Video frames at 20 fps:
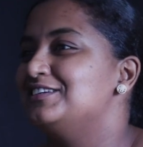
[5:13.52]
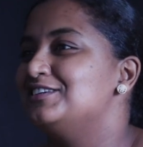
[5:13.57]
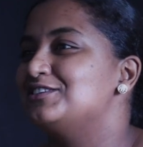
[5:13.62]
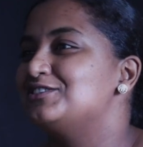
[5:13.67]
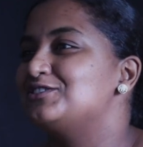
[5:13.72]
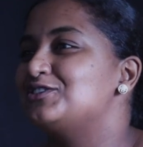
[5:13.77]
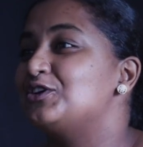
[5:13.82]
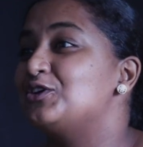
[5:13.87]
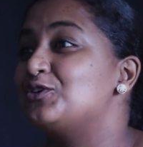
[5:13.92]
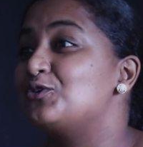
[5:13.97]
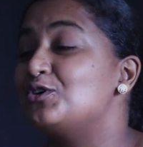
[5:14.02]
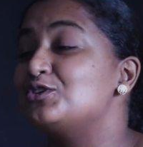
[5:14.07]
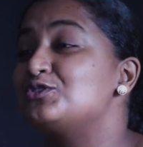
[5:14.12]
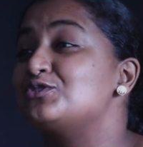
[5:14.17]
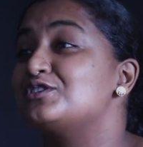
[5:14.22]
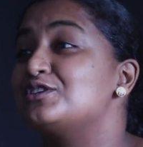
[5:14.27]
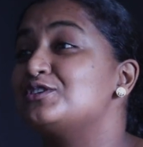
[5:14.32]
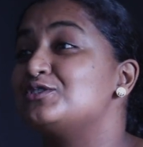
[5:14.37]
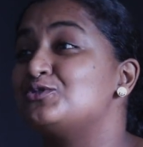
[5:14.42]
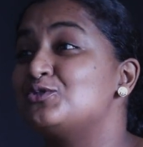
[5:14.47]
Something. So you go to
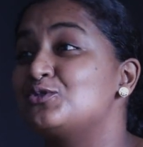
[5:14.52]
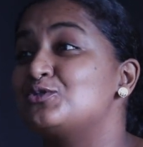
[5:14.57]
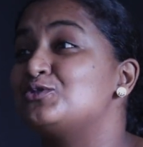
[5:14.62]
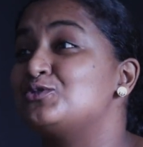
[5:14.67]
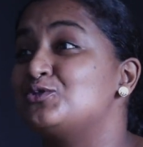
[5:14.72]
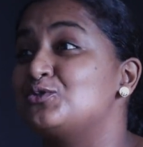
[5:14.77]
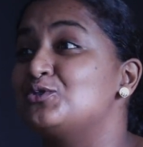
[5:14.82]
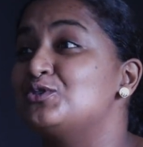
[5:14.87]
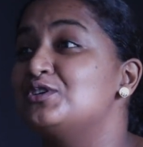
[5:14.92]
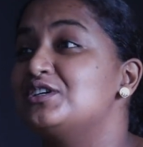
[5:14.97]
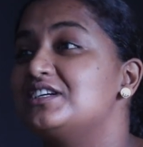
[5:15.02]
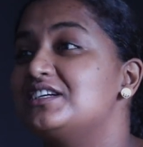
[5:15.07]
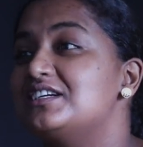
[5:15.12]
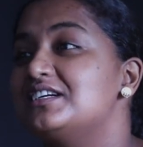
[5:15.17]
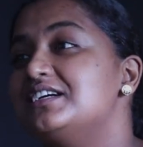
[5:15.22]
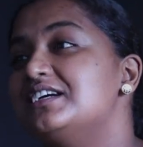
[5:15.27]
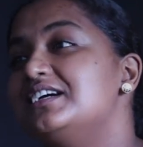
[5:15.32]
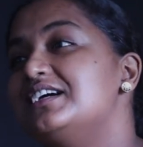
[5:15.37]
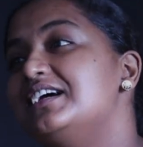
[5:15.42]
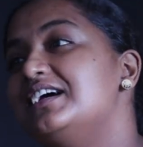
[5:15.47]
the tuk-tuk,
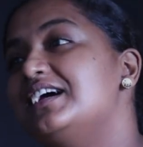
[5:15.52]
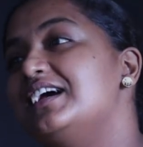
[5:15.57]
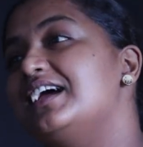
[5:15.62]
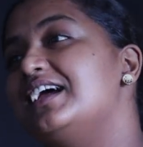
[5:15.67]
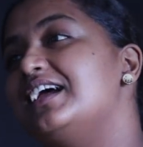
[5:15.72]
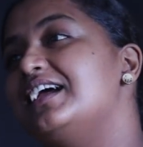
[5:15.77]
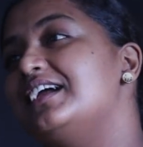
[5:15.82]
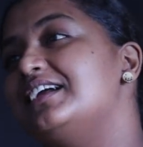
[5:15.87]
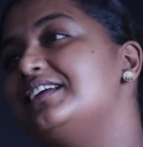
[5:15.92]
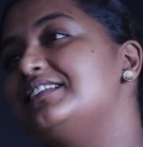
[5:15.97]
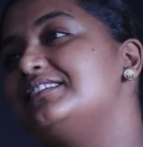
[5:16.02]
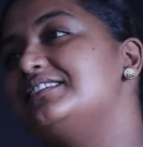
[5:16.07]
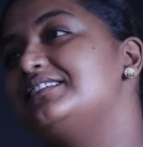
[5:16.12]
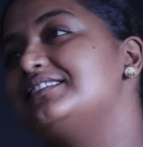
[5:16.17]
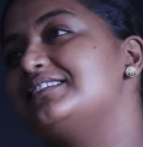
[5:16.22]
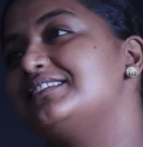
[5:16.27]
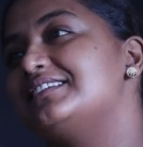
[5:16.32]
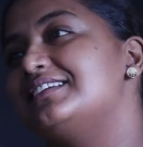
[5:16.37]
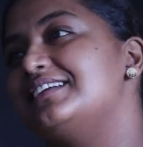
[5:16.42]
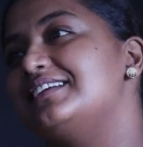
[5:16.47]

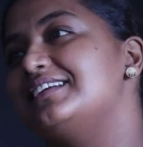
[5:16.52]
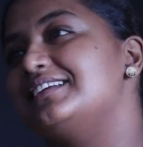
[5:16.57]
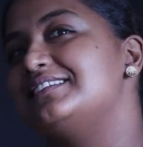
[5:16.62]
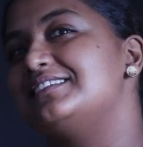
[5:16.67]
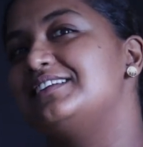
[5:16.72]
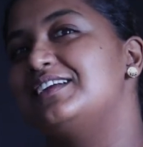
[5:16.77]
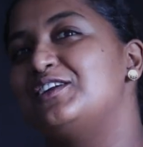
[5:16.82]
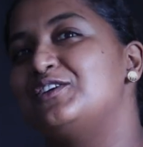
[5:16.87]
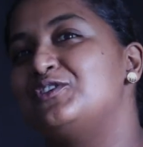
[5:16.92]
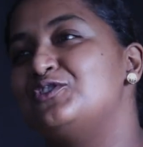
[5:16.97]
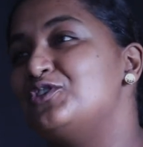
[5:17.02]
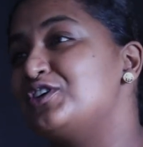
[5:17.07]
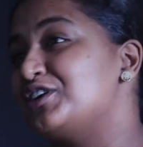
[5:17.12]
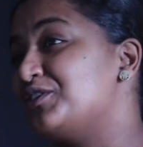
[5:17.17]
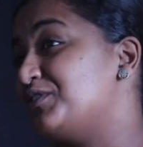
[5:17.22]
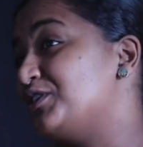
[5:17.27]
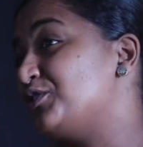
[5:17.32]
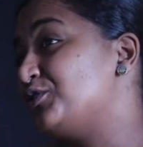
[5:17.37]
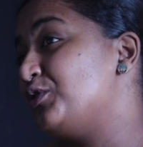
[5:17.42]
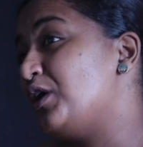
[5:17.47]
and you don't
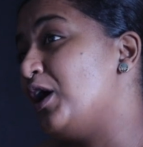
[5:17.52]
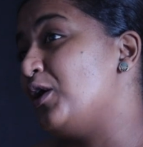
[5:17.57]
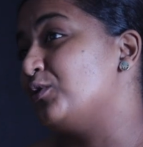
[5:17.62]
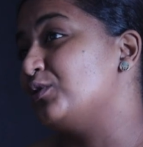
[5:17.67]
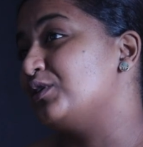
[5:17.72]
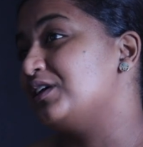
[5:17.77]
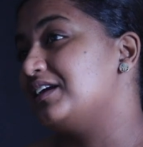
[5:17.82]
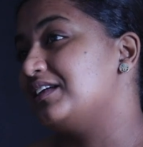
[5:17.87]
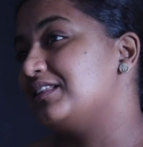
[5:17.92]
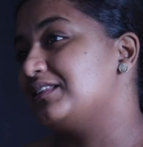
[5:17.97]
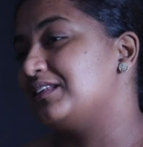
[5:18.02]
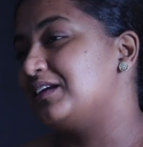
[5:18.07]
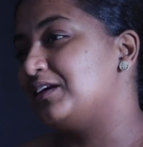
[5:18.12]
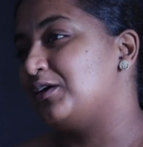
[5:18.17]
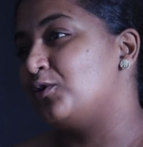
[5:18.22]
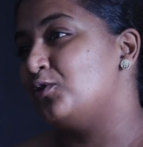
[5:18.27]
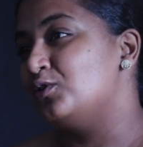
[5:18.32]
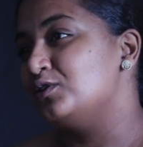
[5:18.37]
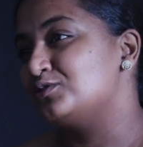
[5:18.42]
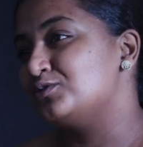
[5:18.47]
even know how...
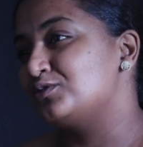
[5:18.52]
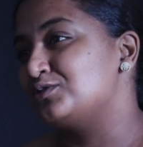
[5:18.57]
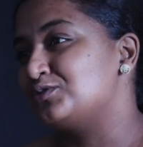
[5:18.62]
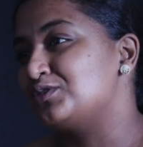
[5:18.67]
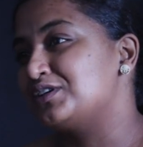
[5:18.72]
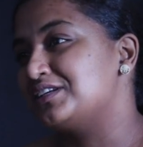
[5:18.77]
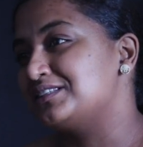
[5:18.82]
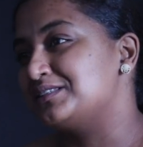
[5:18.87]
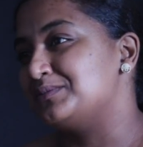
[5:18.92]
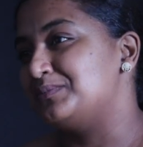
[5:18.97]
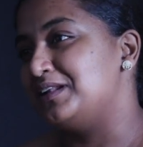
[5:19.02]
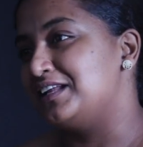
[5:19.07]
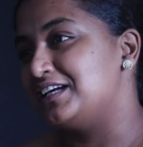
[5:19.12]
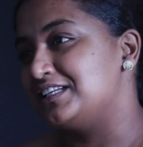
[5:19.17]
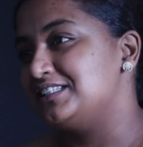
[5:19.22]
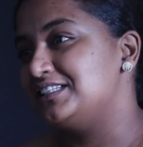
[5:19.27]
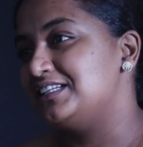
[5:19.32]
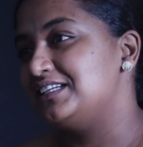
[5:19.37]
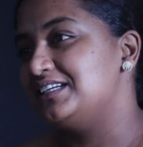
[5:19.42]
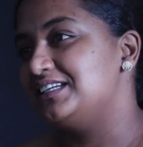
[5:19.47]
The whole tuk-tuk is
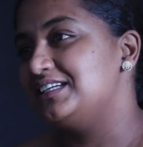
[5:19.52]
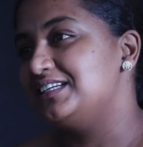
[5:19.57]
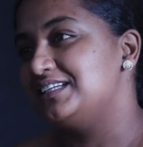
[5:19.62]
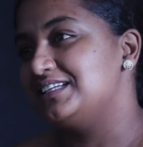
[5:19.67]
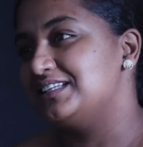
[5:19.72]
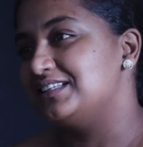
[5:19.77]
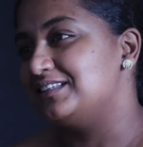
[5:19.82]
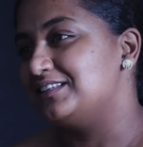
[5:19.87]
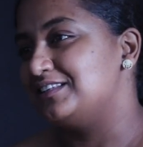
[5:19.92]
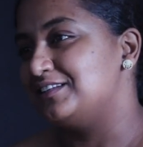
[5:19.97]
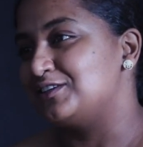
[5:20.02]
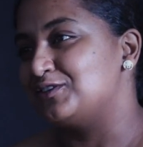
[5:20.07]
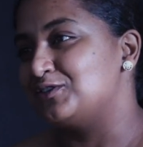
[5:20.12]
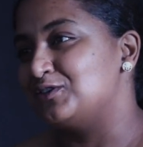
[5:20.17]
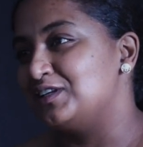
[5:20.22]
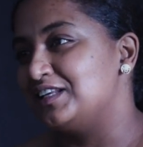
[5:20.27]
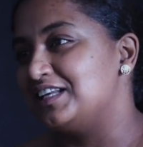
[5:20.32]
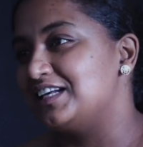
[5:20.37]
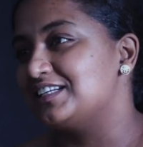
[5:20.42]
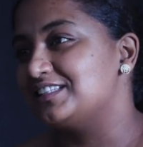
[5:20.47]
bloody. There are no
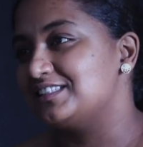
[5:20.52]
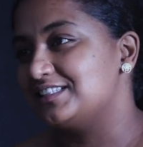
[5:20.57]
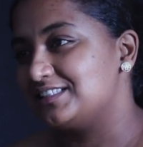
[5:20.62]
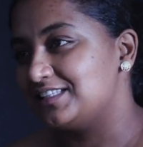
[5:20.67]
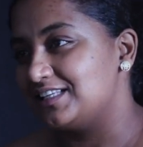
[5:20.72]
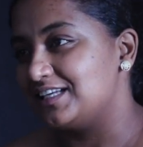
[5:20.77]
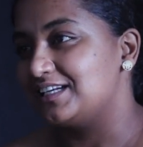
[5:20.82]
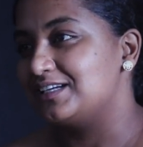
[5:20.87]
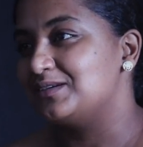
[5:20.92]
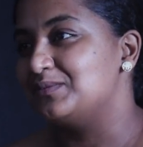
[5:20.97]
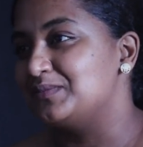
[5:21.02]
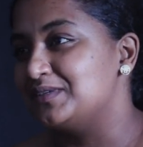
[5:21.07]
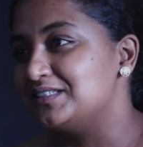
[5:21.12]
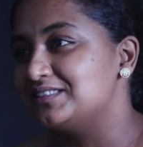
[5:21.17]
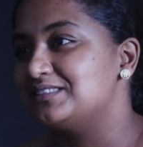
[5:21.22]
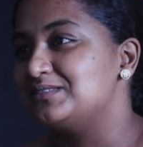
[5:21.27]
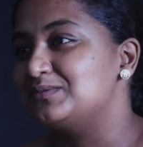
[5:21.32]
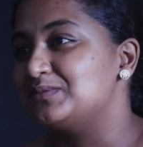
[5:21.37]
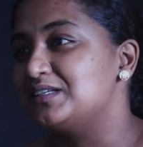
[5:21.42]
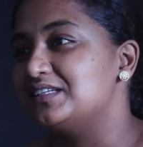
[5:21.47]
legs. It's like
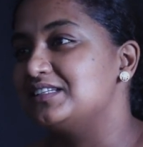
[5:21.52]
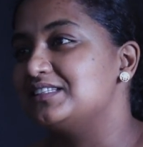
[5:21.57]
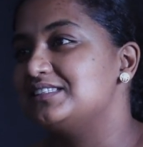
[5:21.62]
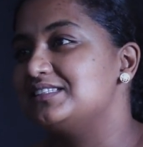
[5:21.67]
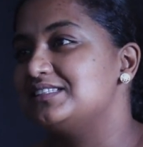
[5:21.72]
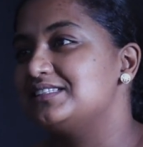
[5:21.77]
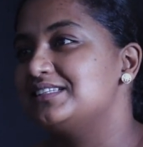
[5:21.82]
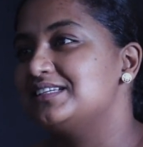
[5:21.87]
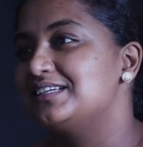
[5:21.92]
minced meat.